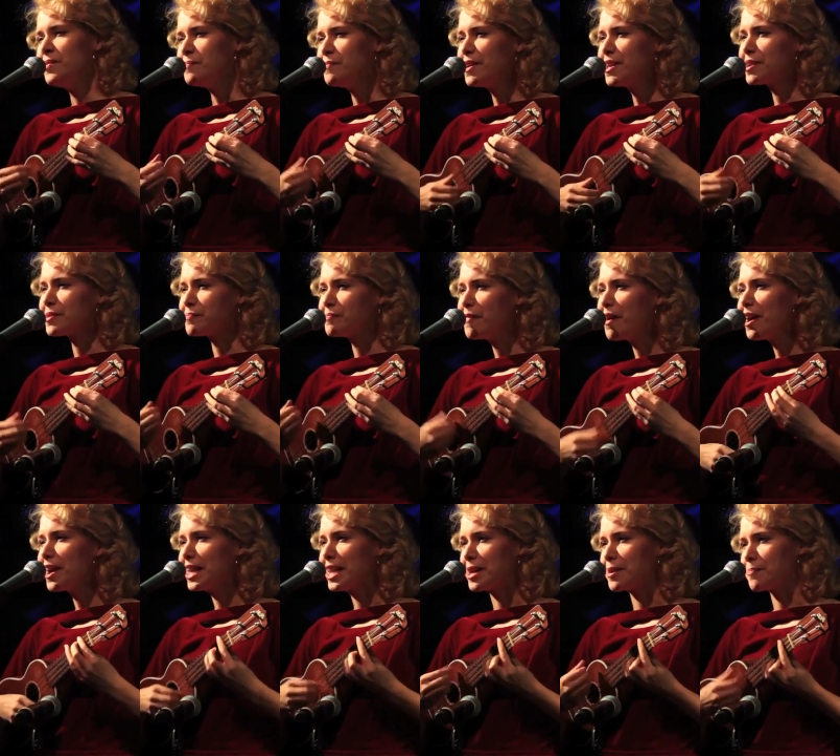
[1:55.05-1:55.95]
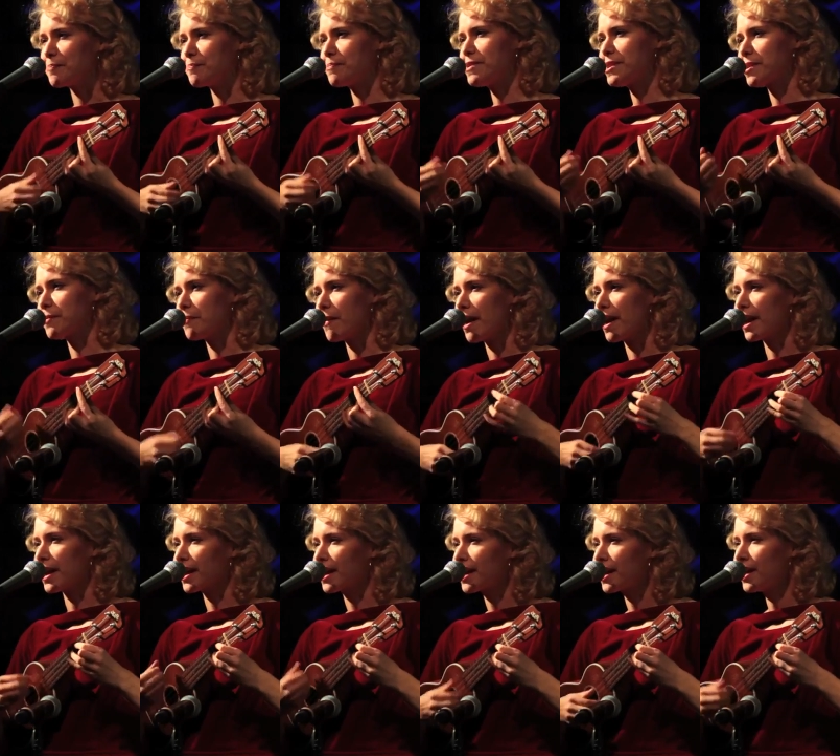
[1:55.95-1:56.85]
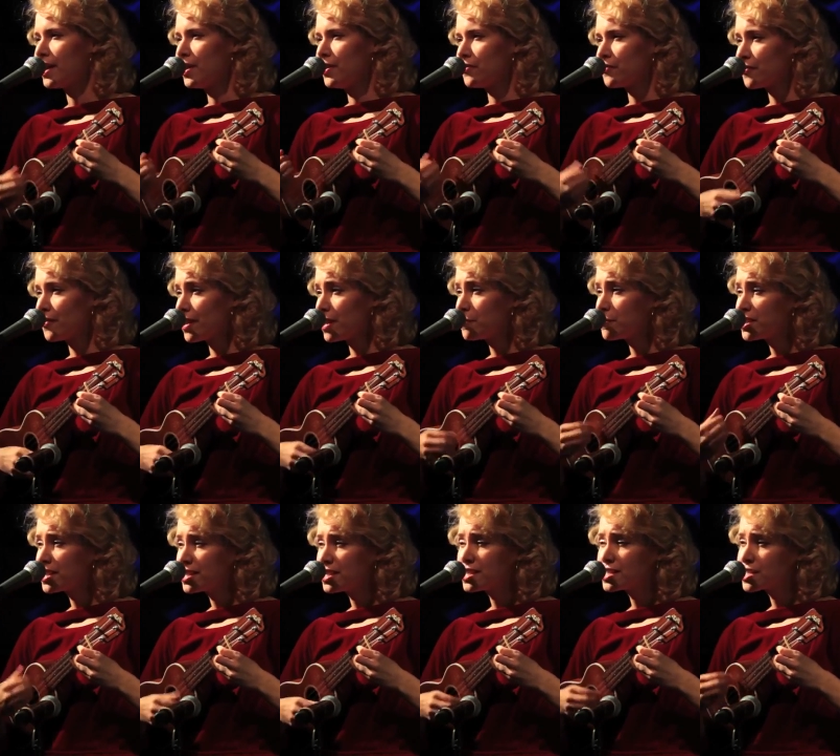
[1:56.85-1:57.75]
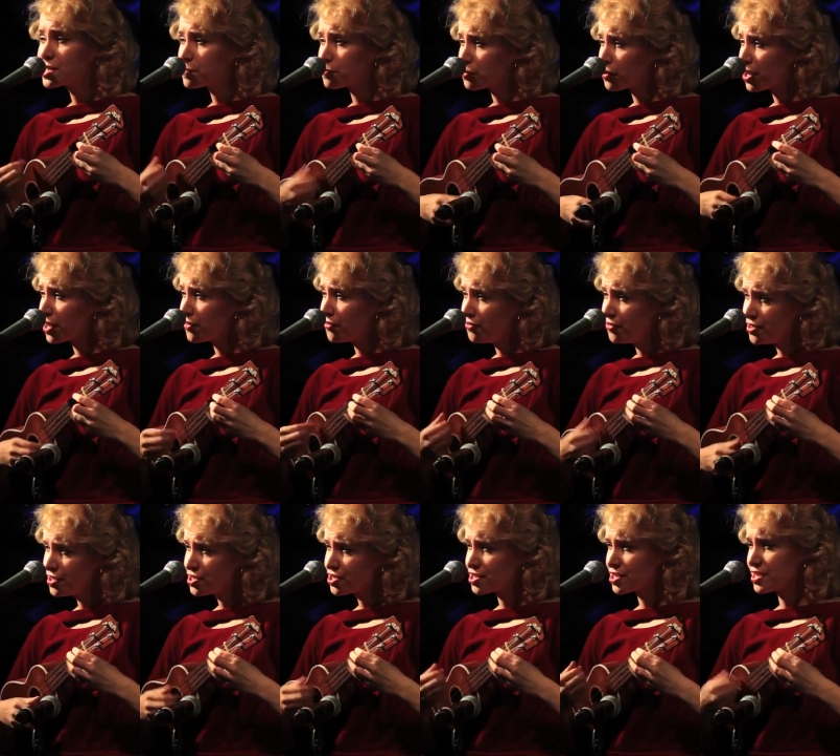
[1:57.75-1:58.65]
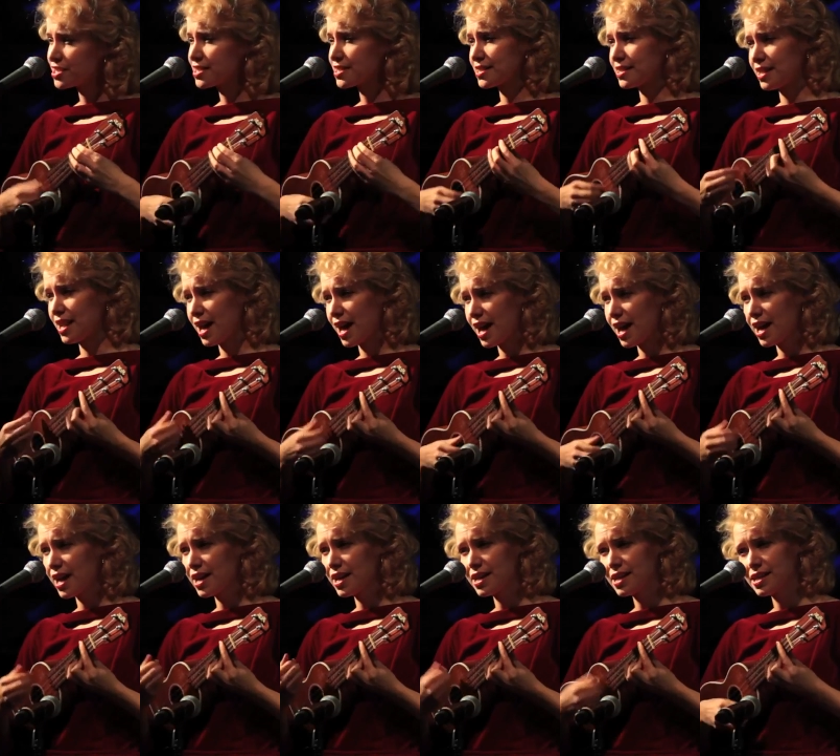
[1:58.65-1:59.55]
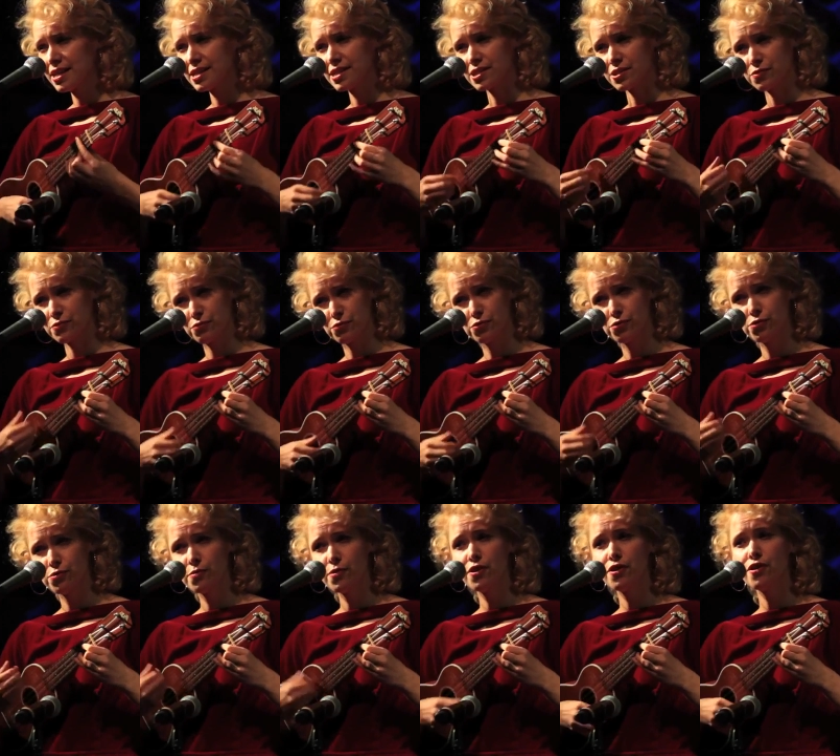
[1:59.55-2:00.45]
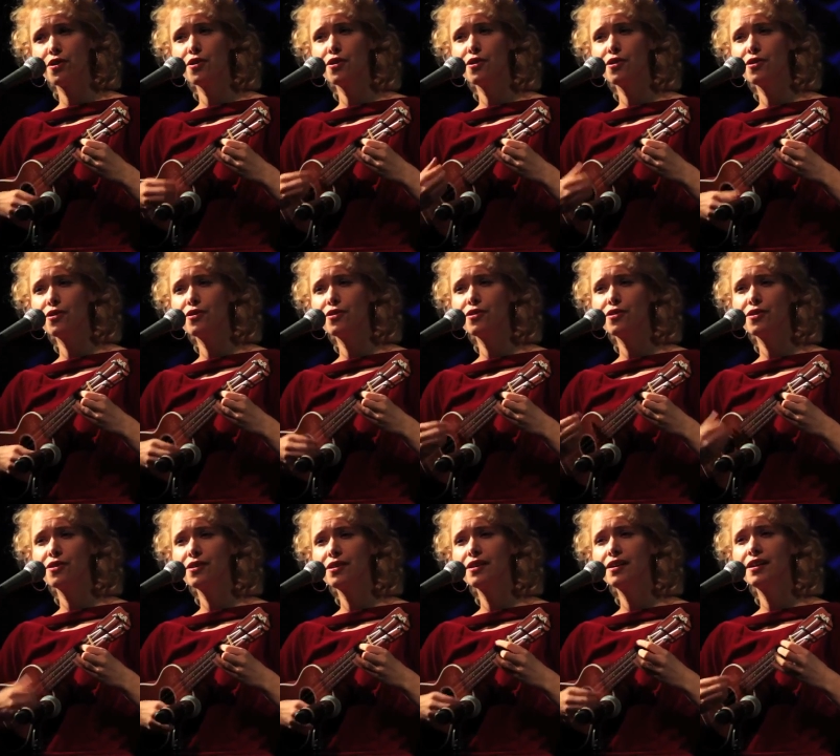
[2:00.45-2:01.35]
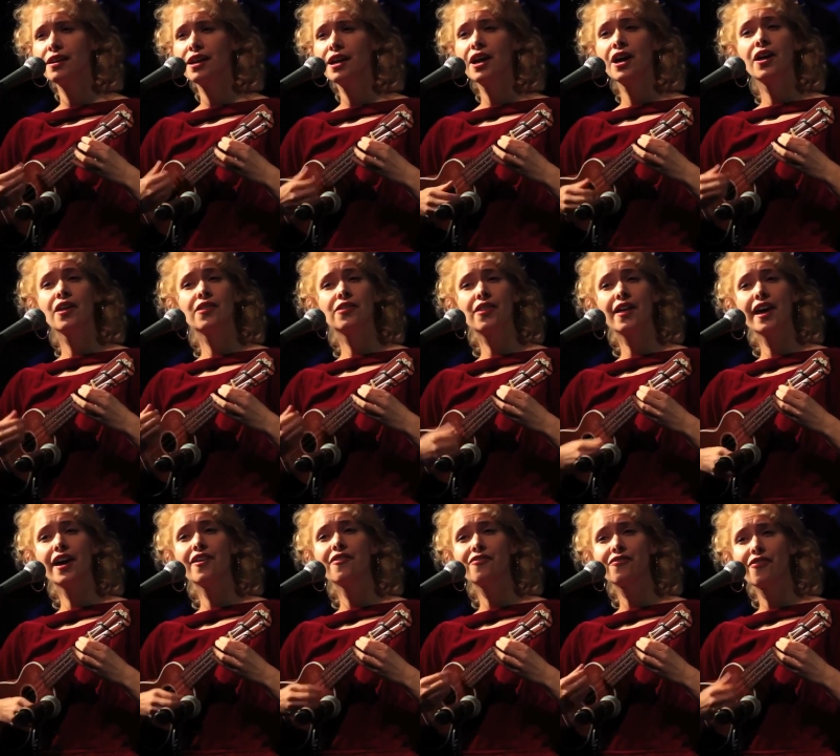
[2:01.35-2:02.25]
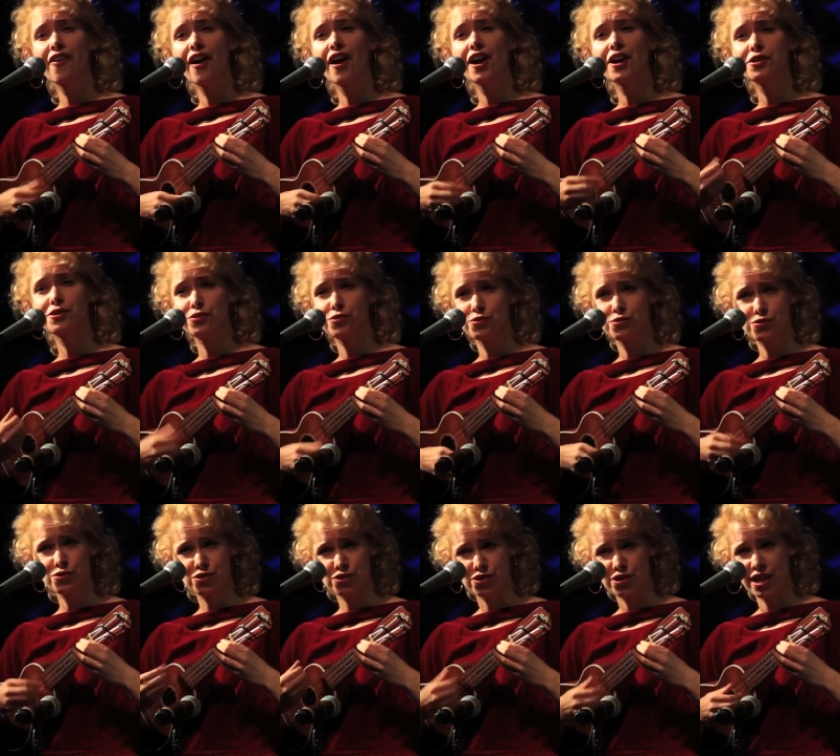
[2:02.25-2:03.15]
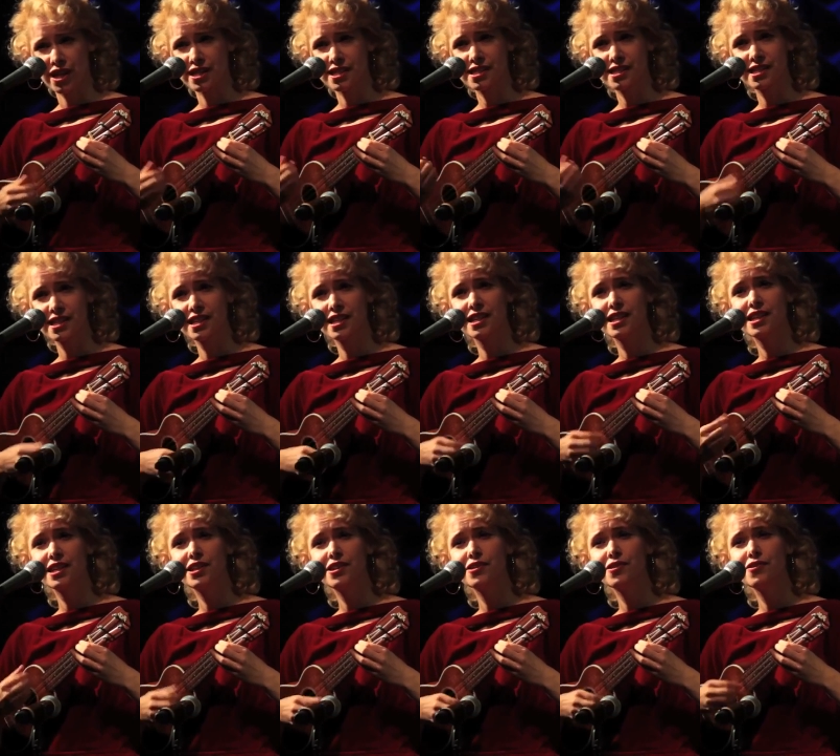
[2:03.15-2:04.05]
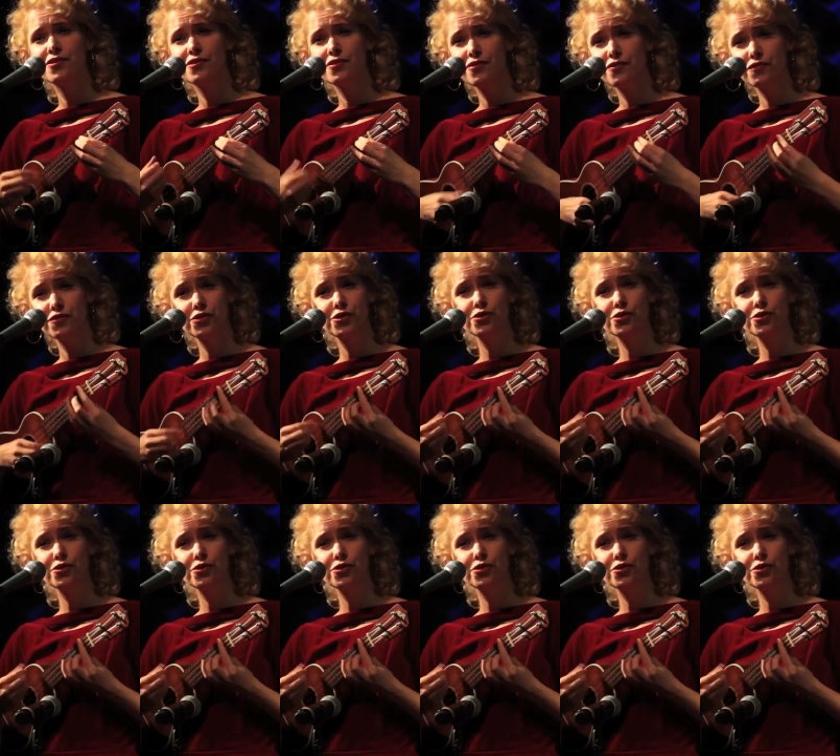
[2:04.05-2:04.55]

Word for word: Make mine a Big Mac. Feminists spread vicious lies and rumor. They're far too sensitive